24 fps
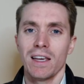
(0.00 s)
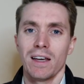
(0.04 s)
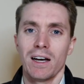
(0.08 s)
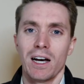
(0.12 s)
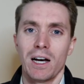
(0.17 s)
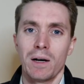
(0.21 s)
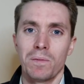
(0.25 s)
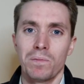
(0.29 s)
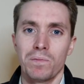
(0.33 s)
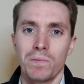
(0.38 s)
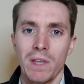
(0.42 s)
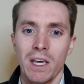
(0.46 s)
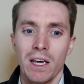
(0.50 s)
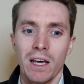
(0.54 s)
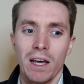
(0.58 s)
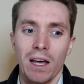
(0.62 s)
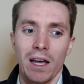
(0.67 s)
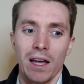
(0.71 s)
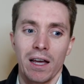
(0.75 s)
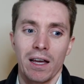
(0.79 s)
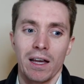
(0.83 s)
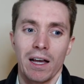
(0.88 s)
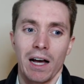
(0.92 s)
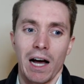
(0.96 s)
Um,
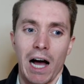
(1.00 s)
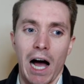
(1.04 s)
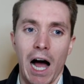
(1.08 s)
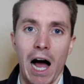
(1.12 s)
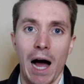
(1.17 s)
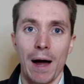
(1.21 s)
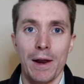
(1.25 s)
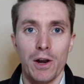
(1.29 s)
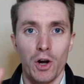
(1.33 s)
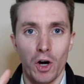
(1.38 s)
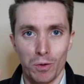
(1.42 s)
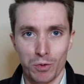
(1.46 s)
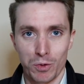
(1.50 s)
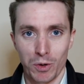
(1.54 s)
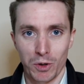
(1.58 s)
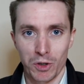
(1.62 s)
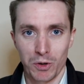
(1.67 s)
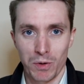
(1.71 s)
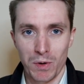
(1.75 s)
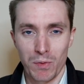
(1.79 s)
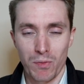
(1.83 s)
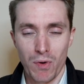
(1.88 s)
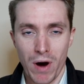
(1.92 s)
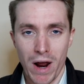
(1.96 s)
I know I'm
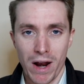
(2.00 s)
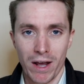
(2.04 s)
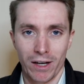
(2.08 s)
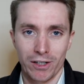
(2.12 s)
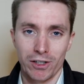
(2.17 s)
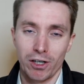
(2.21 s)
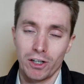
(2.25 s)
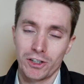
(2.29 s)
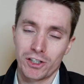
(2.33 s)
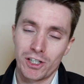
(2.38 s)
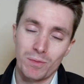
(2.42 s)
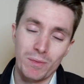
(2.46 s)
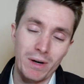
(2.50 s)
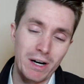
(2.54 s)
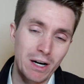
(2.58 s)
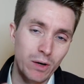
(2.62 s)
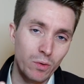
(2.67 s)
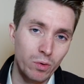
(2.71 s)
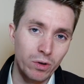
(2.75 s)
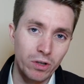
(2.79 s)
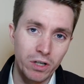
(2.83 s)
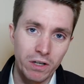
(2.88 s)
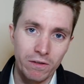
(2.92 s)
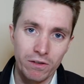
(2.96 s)
supposed to be brand agnostic, but I
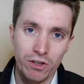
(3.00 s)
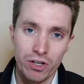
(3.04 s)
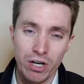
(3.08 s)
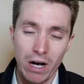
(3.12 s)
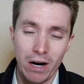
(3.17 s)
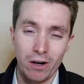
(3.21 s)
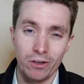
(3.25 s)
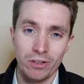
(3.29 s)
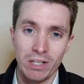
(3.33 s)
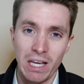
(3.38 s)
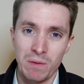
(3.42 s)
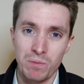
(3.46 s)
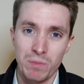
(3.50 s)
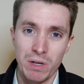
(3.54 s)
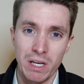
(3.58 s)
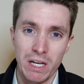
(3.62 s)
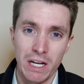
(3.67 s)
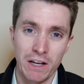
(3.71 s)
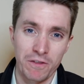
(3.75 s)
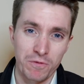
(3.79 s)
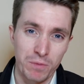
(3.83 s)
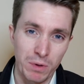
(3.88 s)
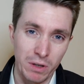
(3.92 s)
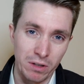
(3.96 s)
will give a shout out to M B
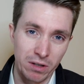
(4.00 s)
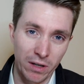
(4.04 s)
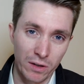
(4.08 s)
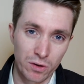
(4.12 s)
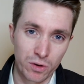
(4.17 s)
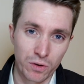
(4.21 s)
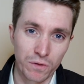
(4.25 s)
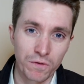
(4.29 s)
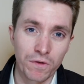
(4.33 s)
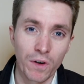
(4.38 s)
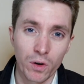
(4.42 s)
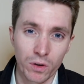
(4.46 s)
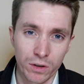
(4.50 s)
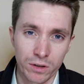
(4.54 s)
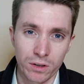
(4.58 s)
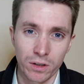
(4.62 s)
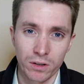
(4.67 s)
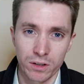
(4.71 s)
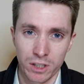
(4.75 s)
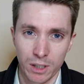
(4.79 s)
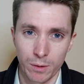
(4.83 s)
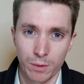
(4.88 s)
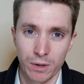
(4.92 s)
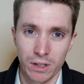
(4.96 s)
and F because they do focus
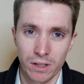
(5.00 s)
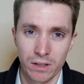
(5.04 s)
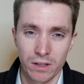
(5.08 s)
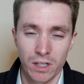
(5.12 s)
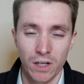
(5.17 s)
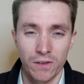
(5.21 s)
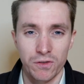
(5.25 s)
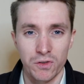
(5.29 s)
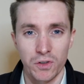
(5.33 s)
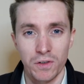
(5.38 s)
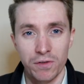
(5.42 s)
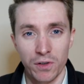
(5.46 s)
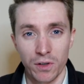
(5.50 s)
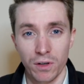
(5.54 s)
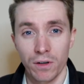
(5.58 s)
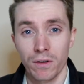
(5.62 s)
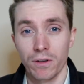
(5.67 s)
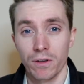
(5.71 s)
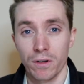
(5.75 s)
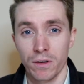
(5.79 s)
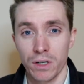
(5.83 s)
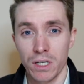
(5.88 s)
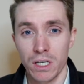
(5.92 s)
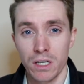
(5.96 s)
on some of this stuff. So if you go
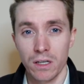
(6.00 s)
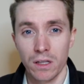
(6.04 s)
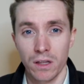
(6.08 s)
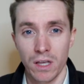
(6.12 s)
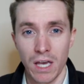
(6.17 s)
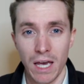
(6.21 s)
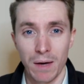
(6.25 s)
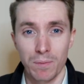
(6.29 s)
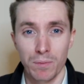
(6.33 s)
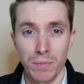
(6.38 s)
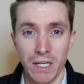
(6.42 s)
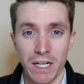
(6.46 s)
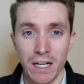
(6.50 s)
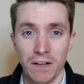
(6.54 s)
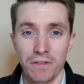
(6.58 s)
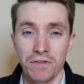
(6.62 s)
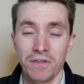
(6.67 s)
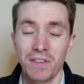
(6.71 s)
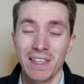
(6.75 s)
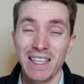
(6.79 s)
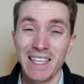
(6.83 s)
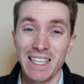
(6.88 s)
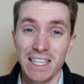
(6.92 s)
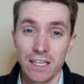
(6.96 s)
to their, the M B and
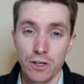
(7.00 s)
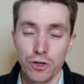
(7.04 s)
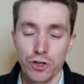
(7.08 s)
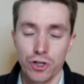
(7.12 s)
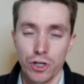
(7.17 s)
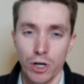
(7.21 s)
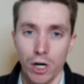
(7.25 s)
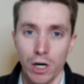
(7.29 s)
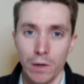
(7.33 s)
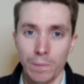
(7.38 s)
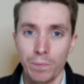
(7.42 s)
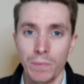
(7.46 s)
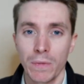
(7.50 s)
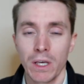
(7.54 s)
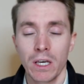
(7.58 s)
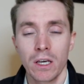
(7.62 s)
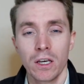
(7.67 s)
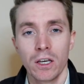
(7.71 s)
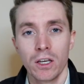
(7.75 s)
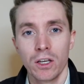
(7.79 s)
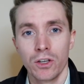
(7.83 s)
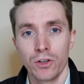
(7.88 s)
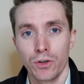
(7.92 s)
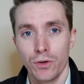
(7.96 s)
F eShop,
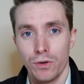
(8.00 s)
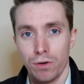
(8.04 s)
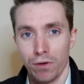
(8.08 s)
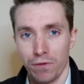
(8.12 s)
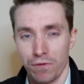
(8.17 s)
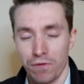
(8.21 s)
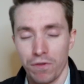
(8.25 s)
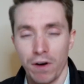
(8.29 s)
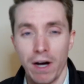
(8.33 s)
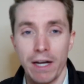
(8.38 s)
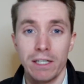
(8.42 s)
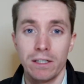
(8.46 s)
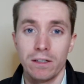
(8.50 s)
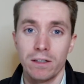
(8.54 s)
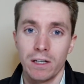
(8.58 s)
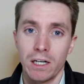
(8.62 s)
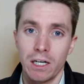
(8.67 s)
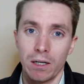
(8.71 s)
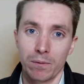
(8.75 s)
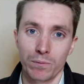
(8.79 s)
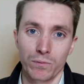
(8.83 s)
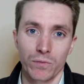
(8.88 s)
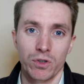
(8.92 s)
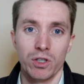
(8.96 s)
you can find
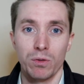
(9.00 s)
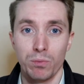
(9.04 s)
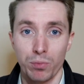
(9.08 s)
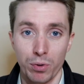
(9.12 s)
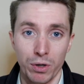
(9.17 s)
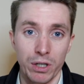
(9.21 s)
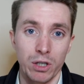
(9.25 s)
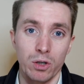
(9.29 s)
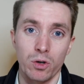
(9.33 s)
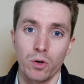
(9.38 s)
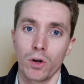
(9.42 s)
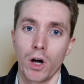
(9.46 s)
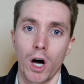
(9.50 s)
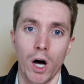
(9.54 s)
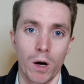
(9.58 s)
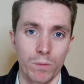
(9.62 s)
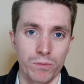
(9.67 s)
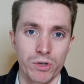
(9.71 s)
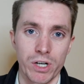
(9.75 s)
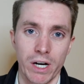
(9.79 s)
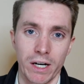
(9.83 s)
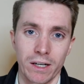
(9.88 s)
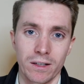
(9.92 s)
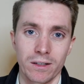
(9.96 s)
um, some pretty cool
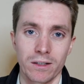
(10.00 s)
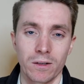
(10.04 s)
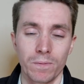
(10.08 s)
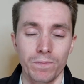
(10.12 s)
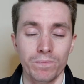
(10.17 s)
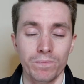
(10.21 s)
objects